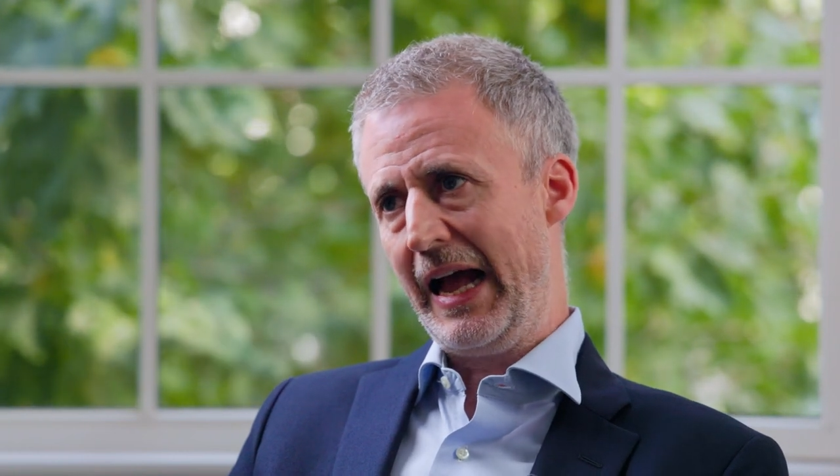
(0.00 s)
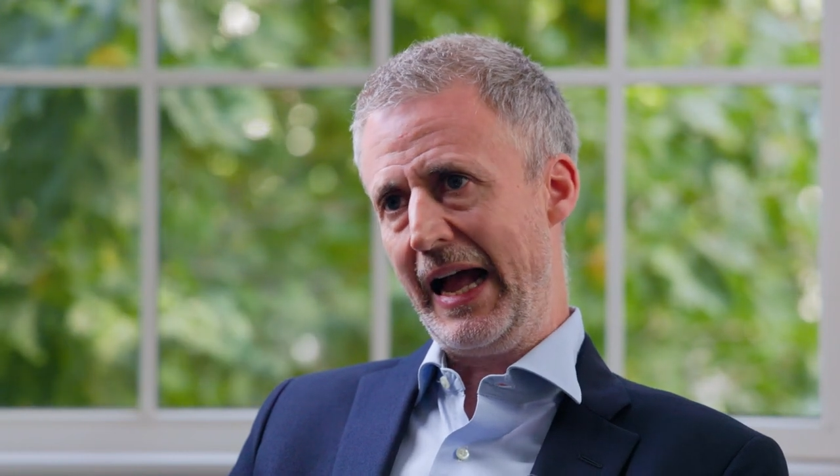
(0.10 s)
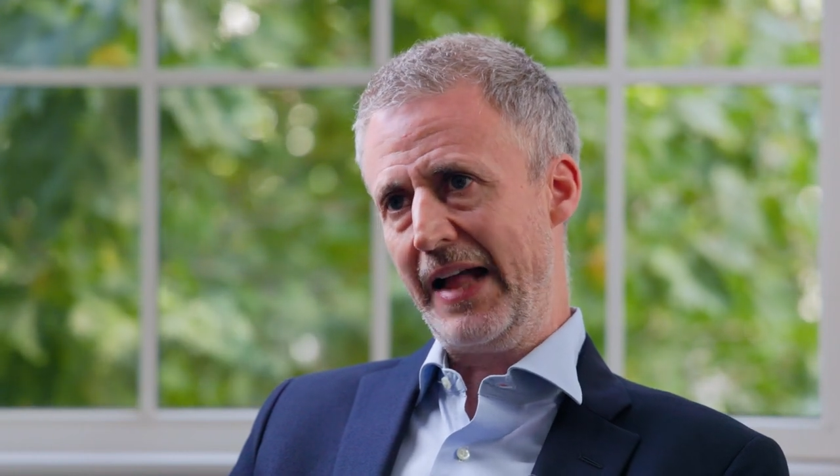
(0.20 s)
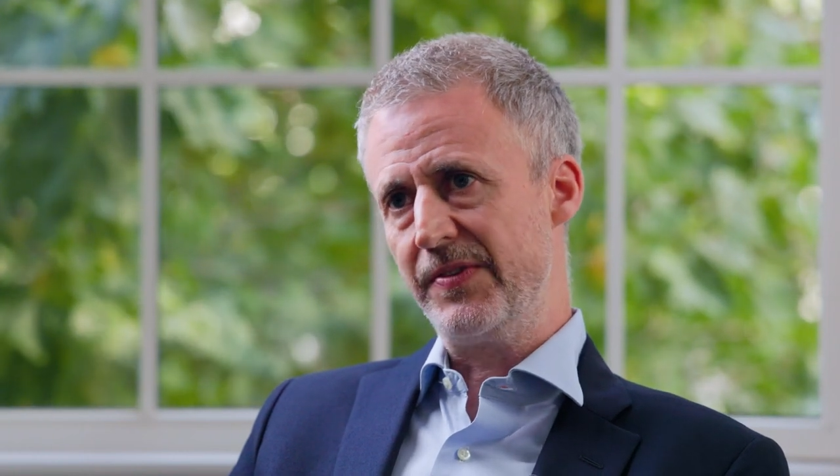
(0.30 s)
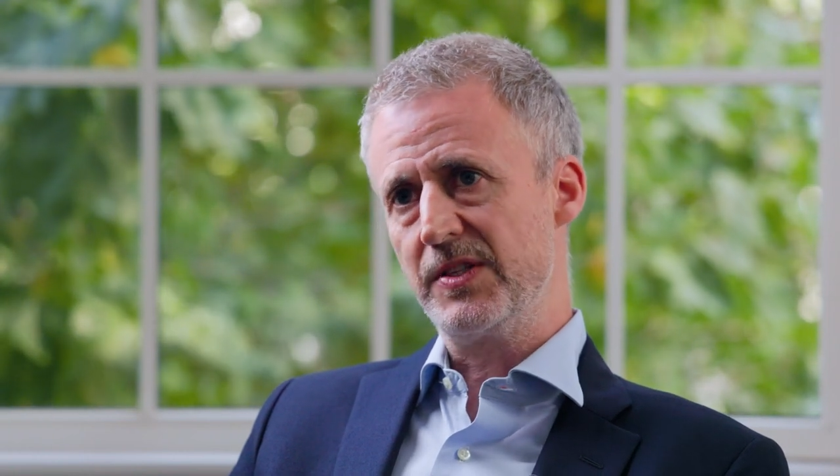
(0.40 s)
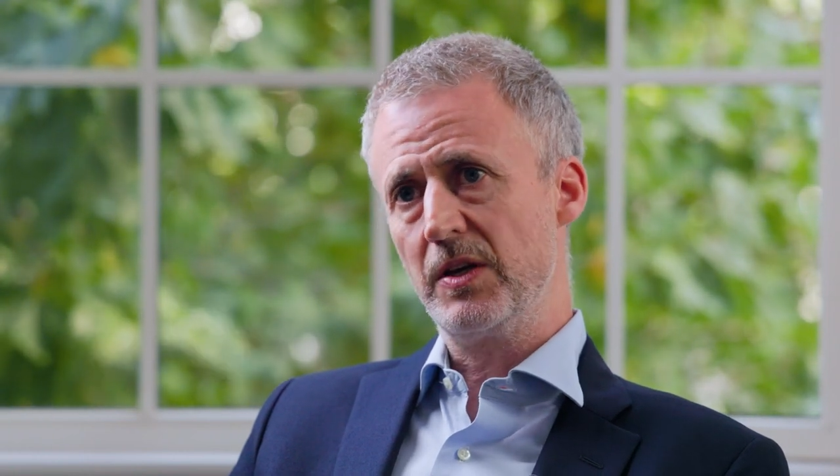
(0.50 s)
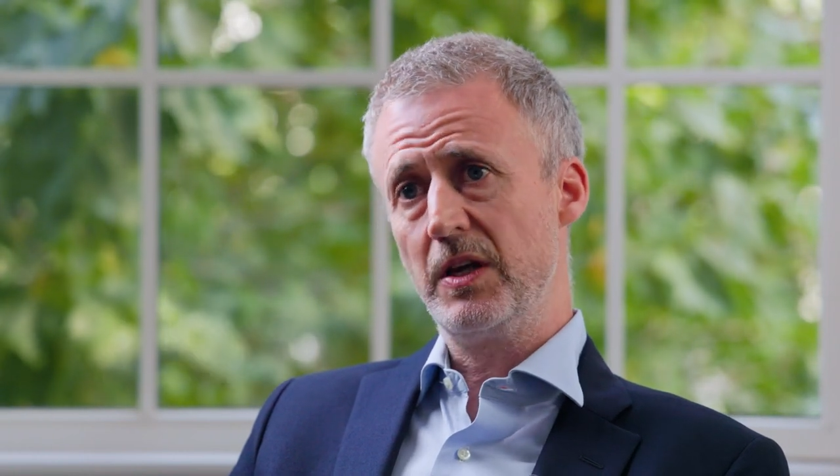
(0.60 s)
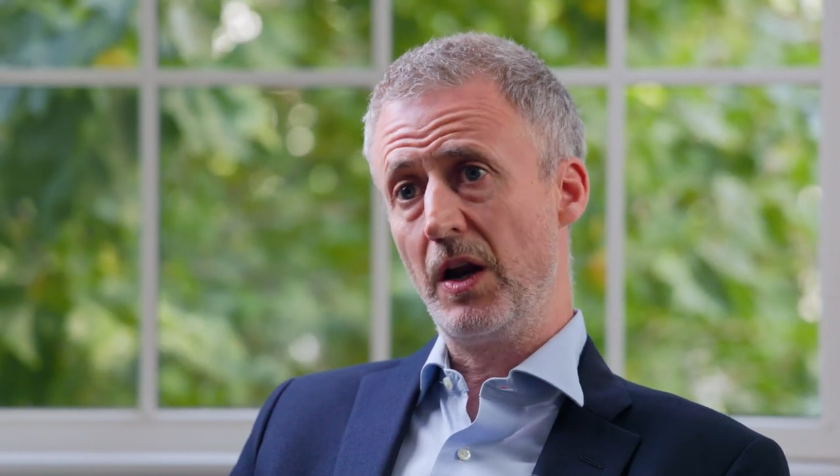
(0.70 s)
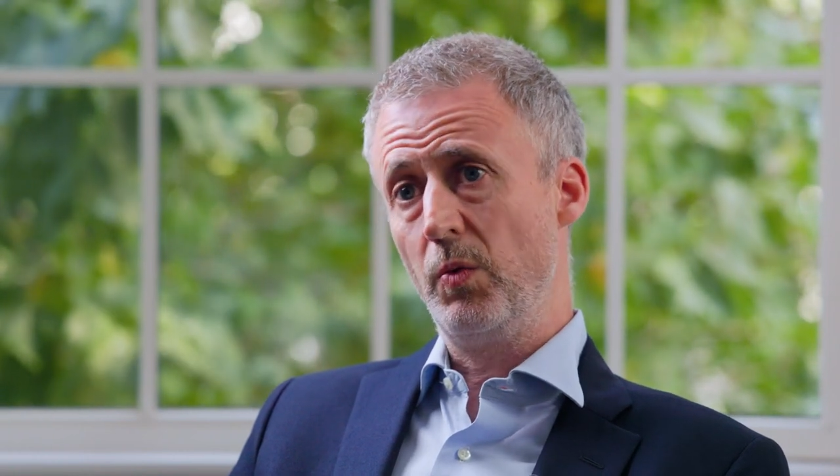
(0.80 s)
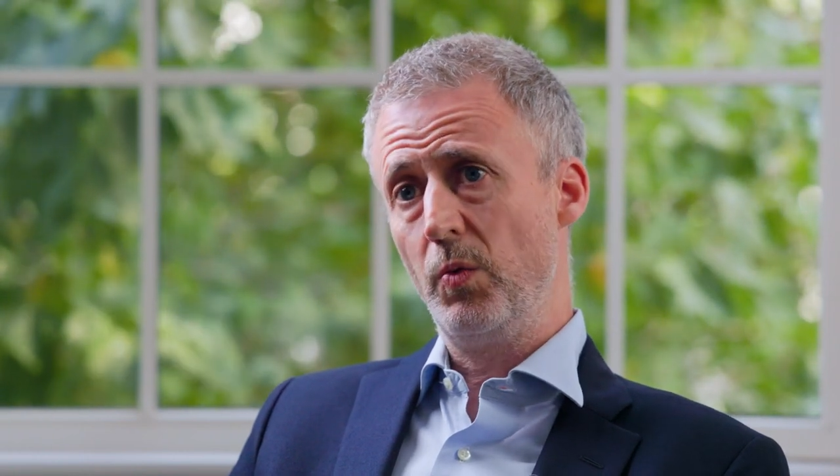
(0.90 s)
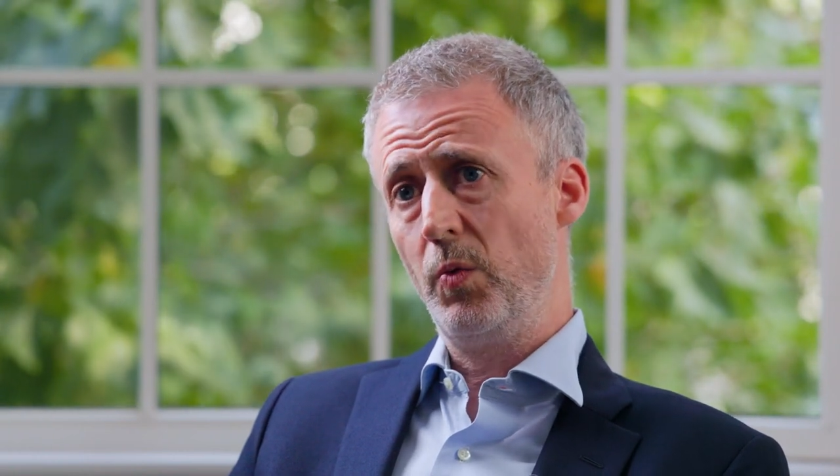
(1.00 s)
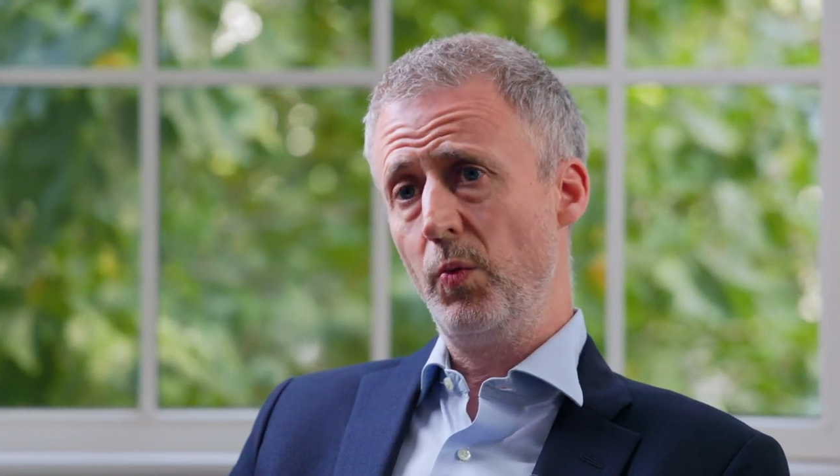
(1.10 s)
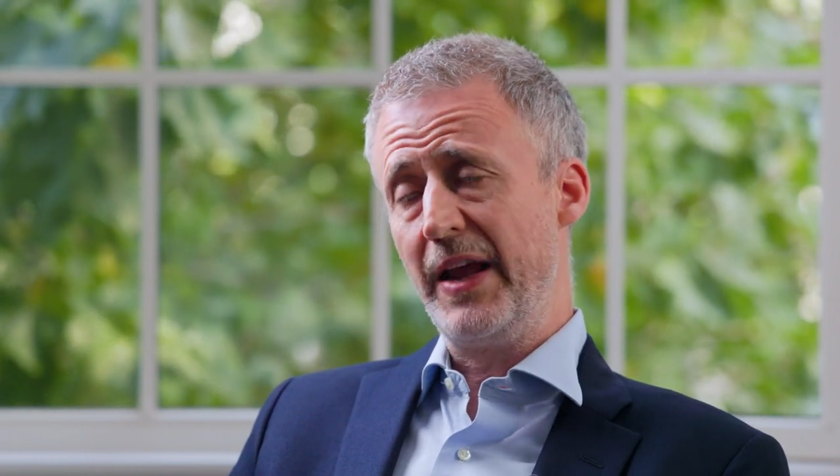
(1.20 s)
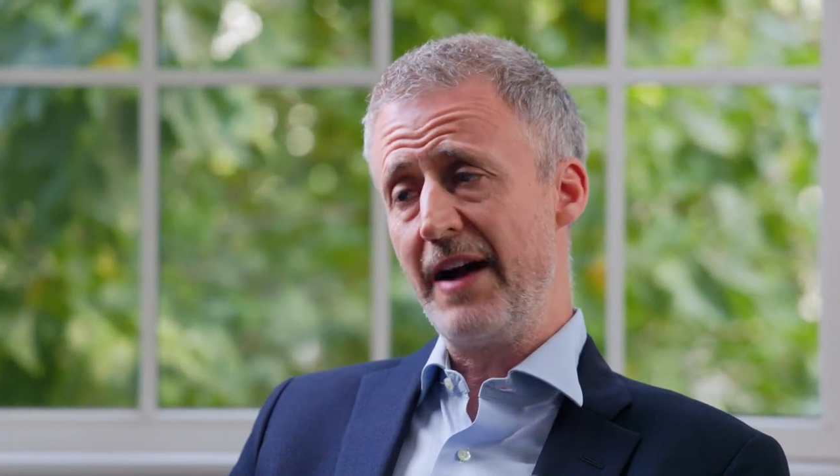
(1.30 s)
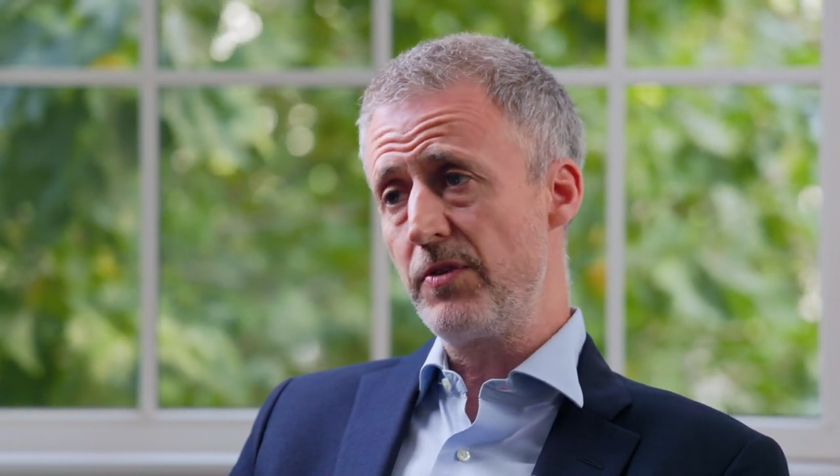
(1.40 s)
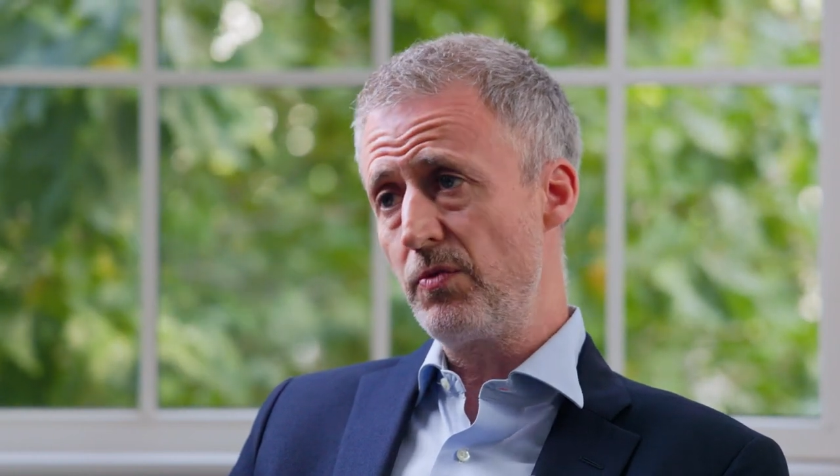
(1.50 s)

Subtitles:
And, you know, we have